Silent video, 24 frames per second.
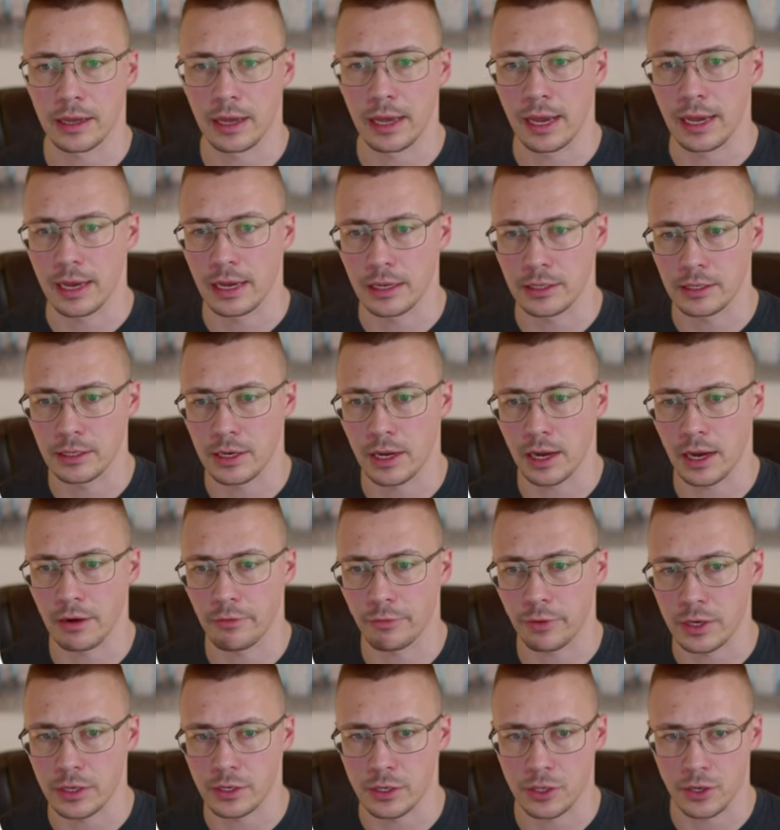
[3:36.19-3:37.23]
hey, it's kind of
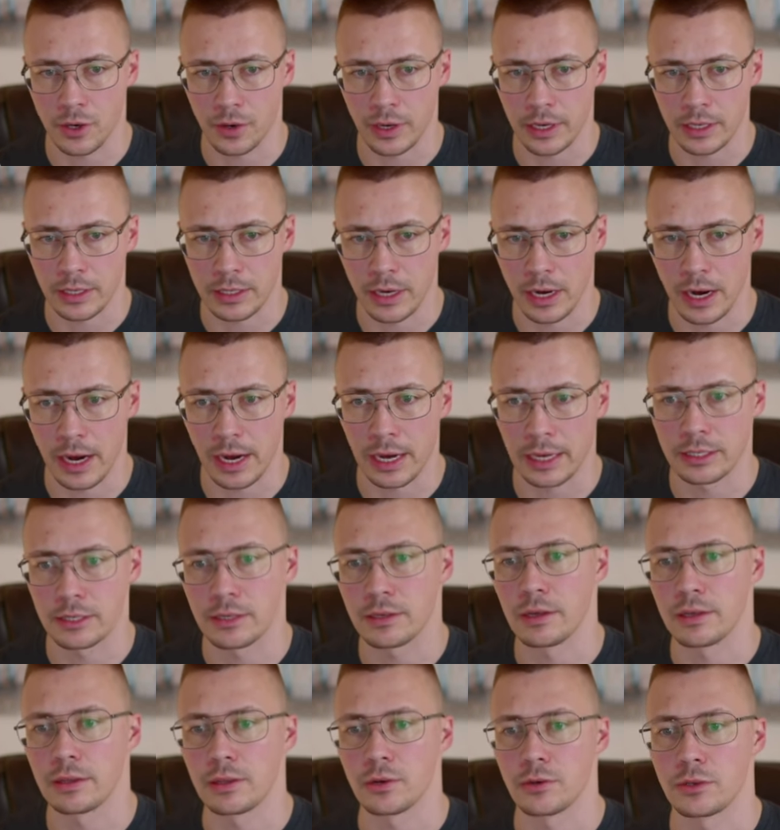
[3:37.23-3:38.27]
concerning to us
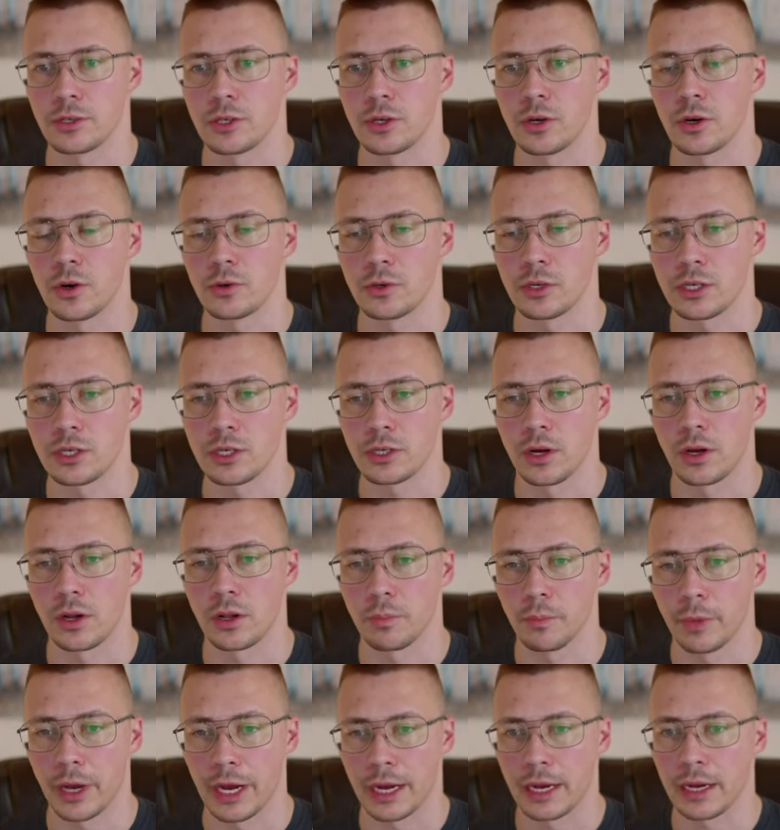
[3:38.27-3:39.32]
that there's no
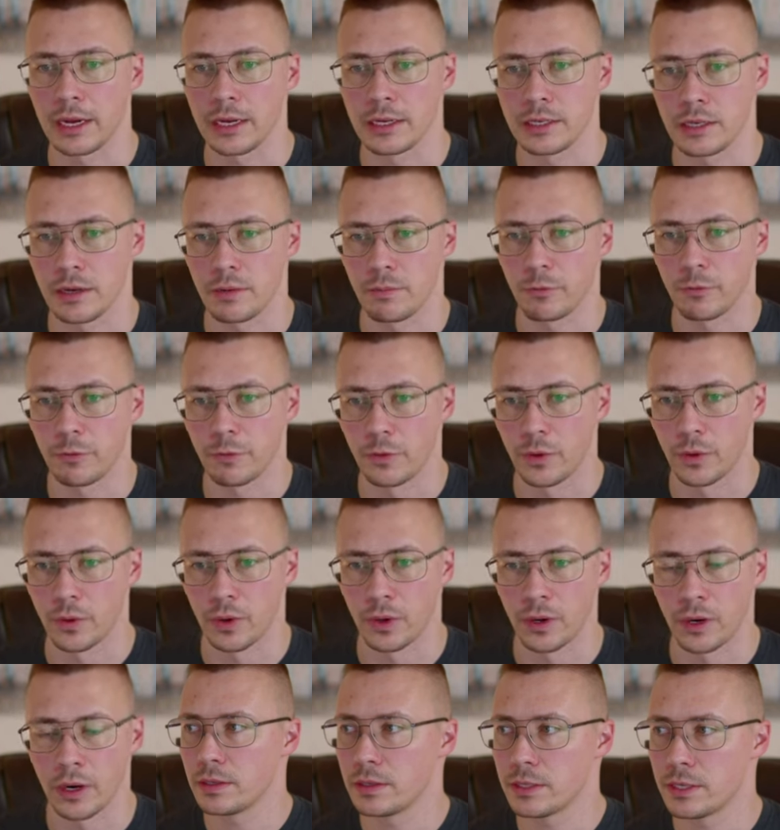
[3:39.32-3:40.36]
salt mechanism
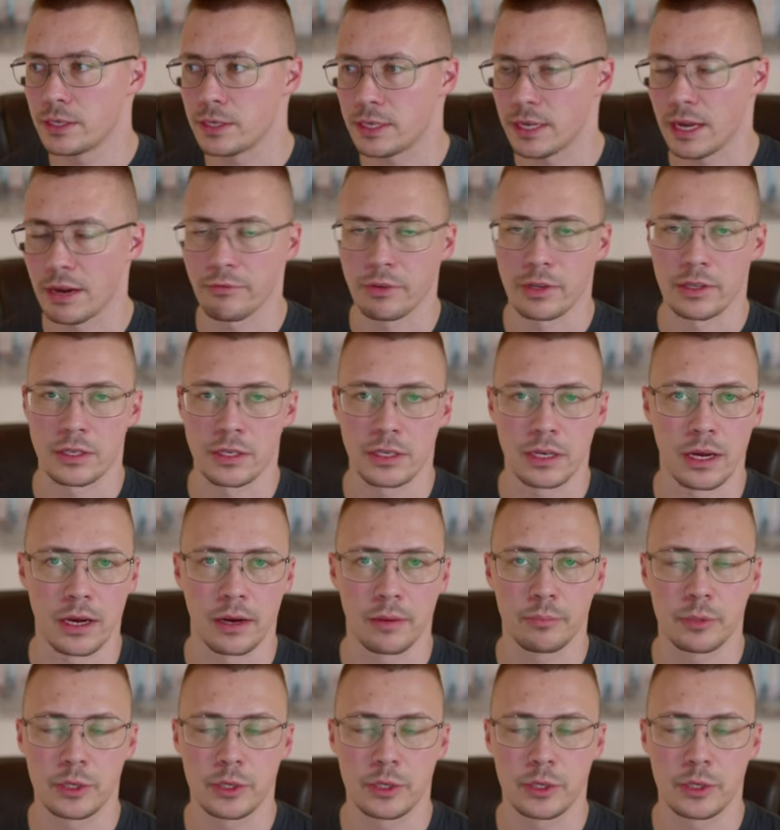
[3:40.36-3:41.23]
for seven zip.